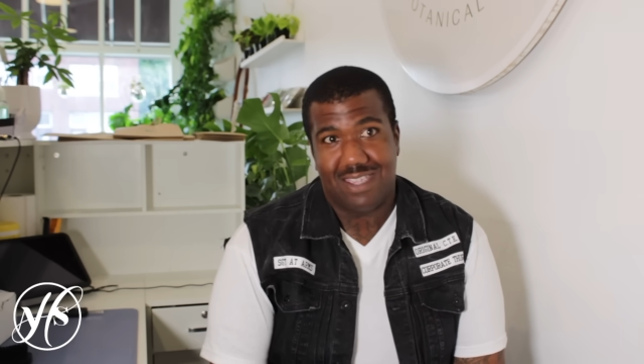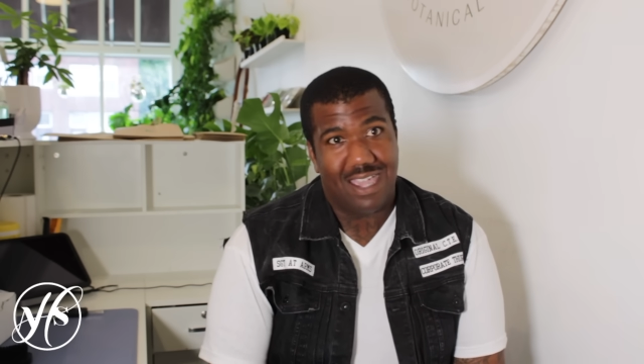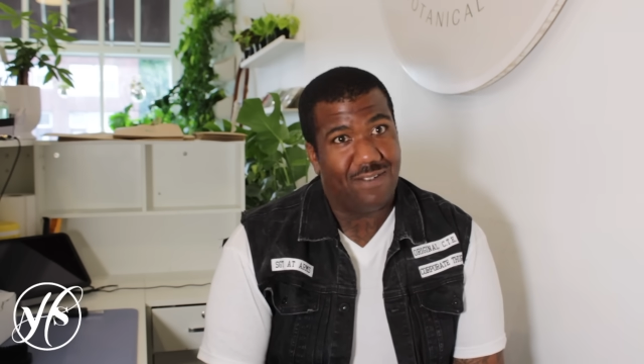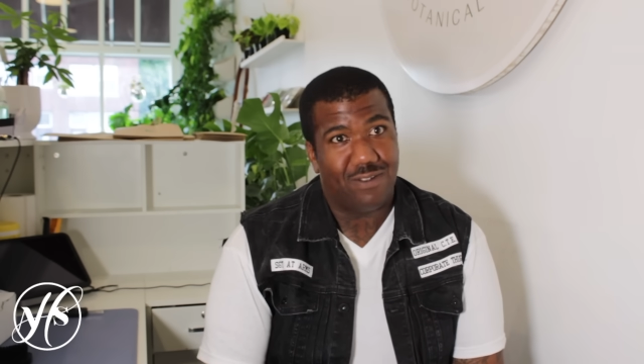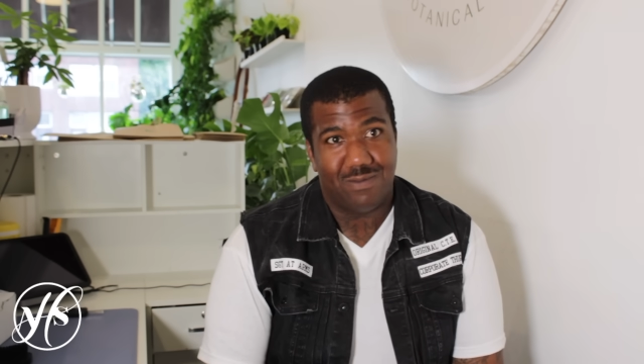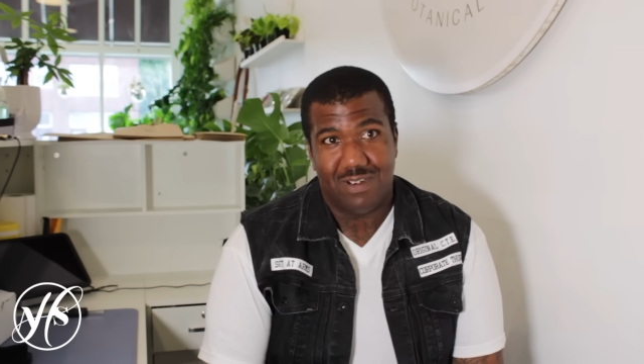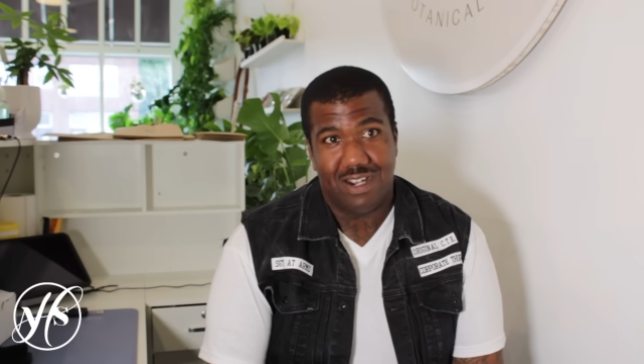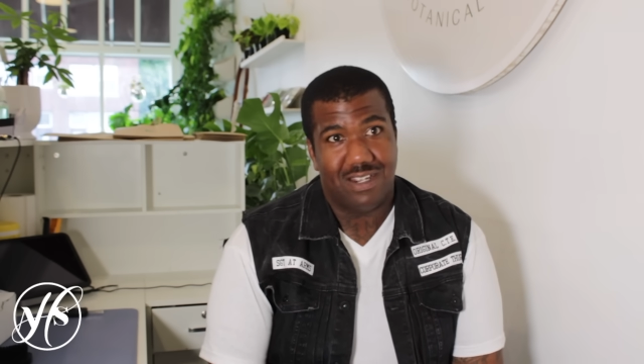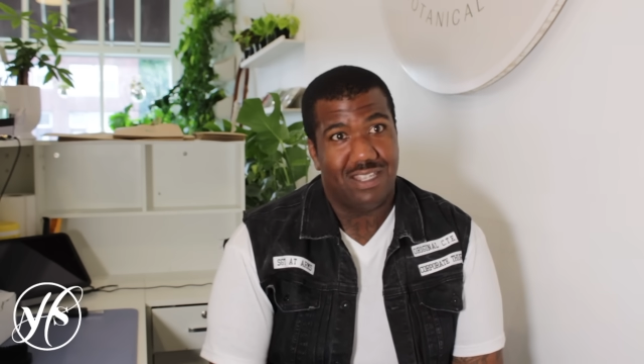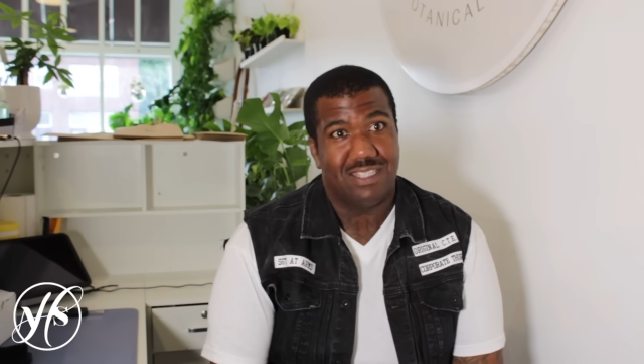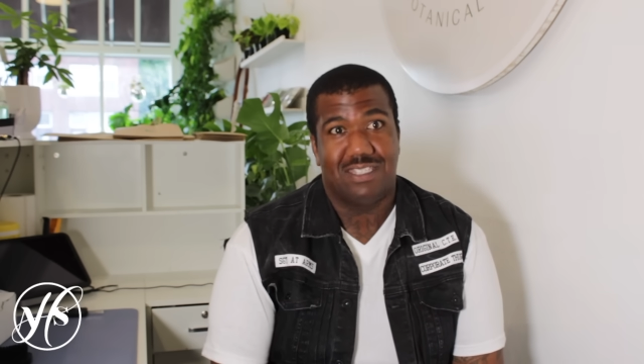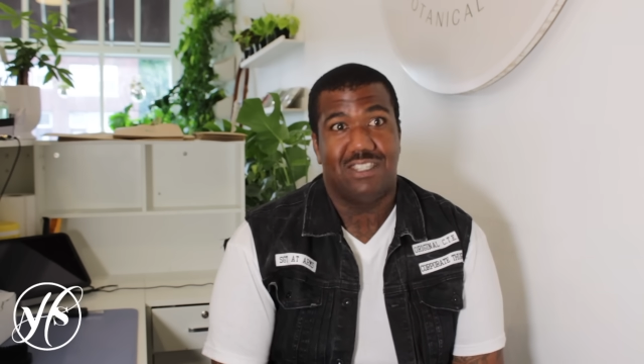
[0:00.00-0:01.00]

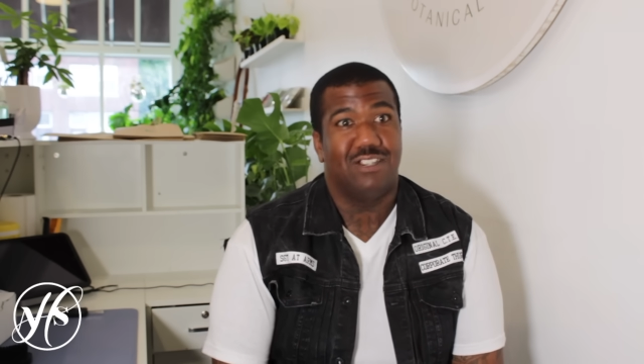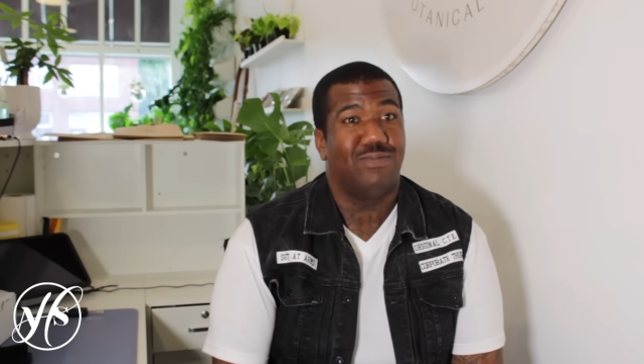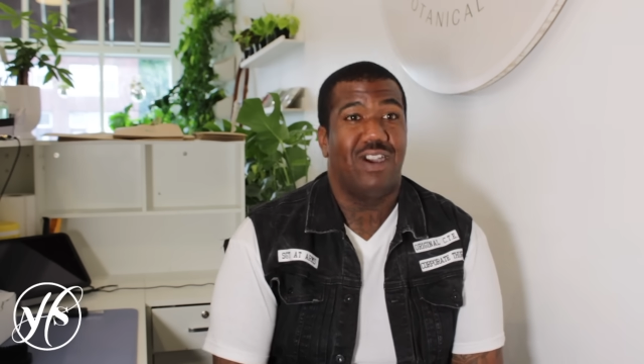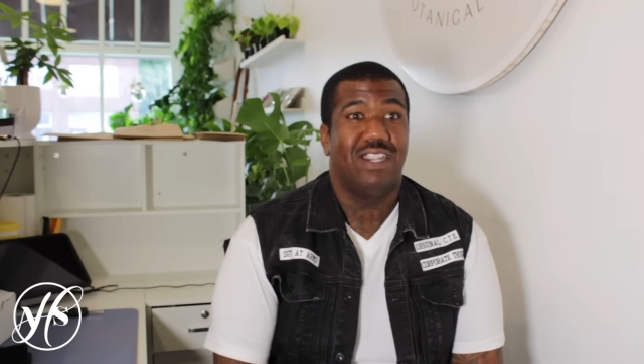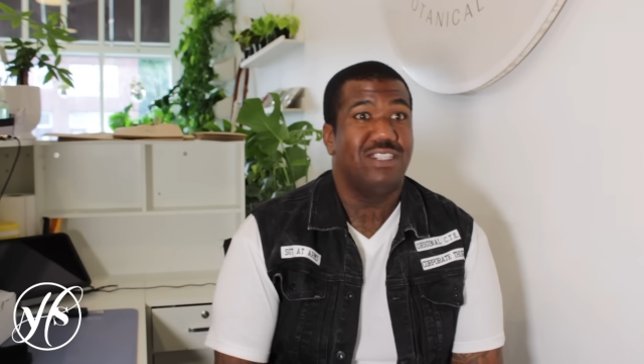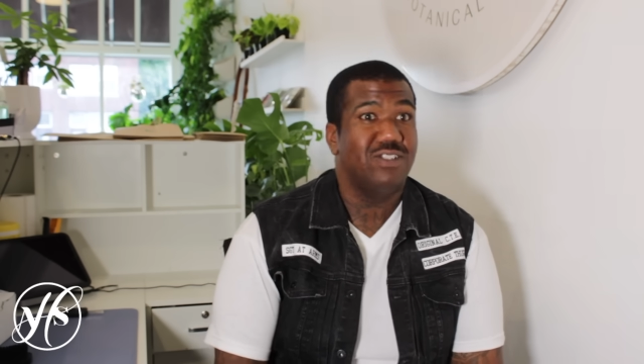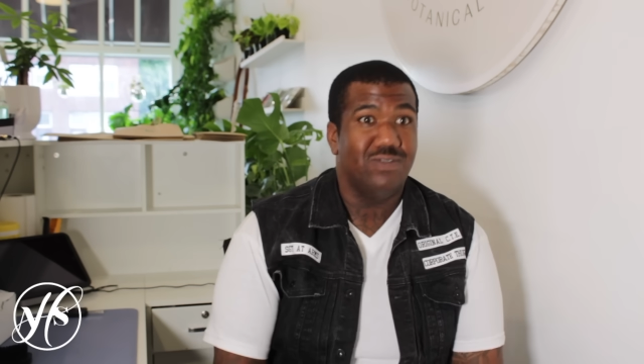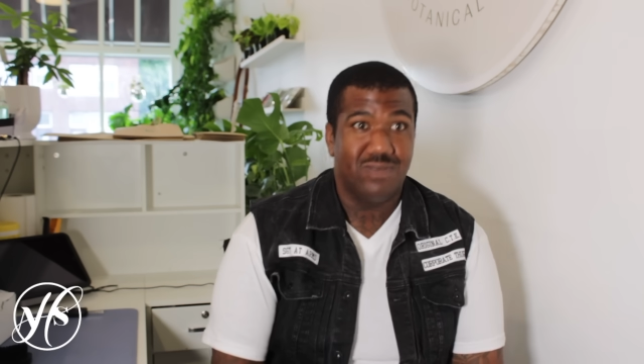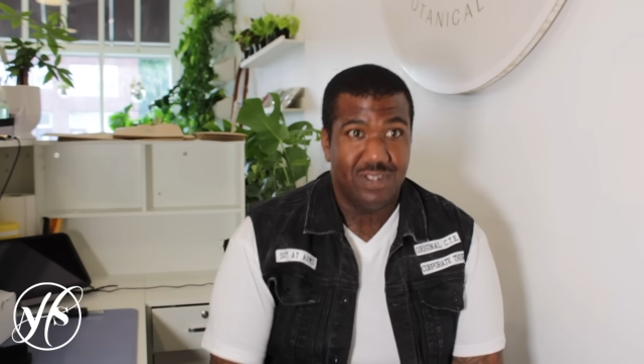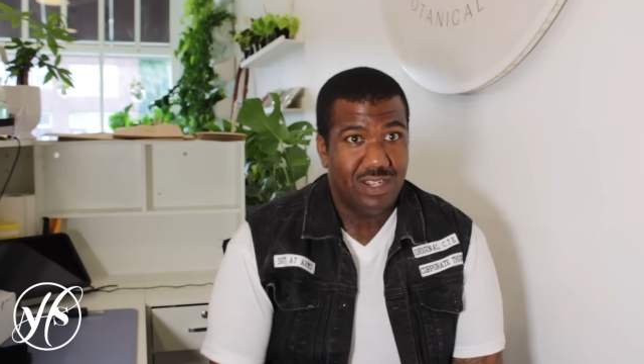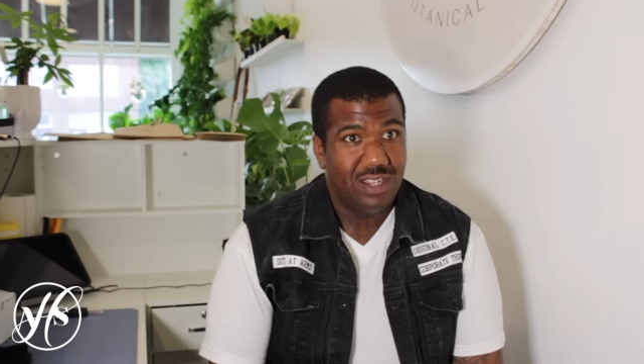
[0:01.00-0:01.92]
Alpharetta and still probably do.